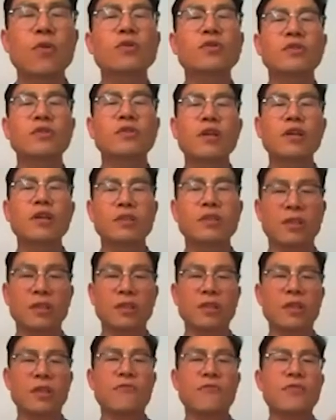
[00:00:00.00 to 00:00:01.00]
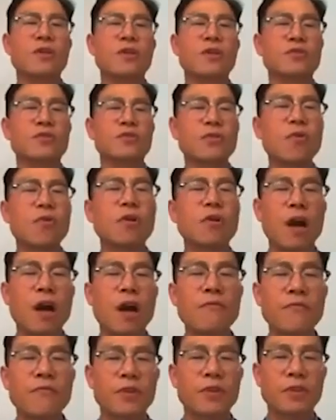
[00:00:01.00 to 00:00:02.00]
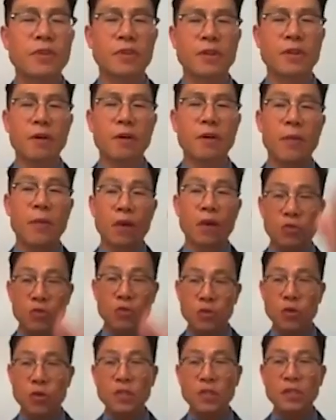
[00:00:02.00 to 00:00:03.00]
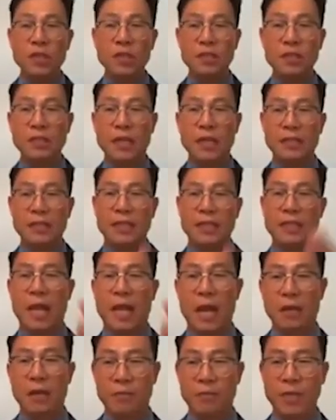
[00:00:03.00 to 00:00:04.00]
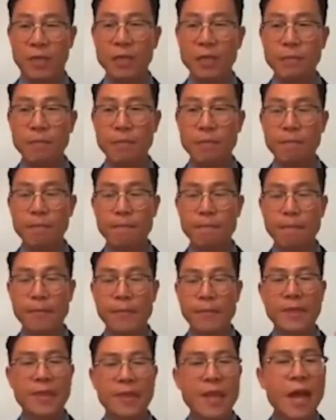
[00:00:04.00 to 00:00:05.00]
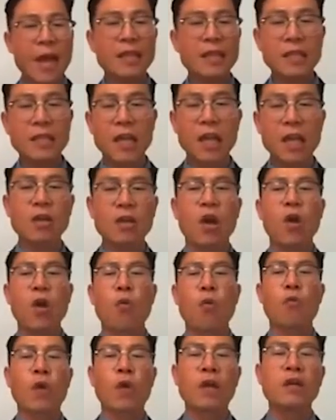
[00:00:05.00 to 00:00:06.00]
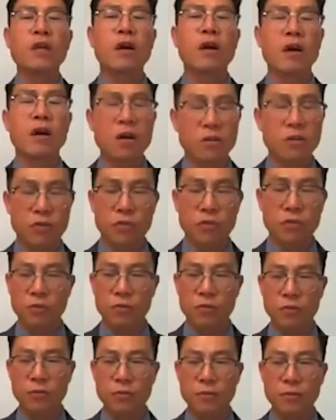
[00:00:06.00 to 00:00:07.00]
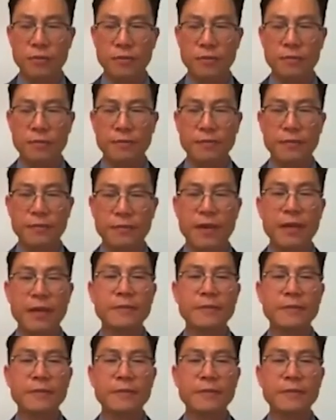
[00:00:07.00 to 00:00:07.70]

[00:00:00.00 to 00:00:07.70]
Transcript: certain, if you are so confident about your success in Atomy, nothing will hurt you, right?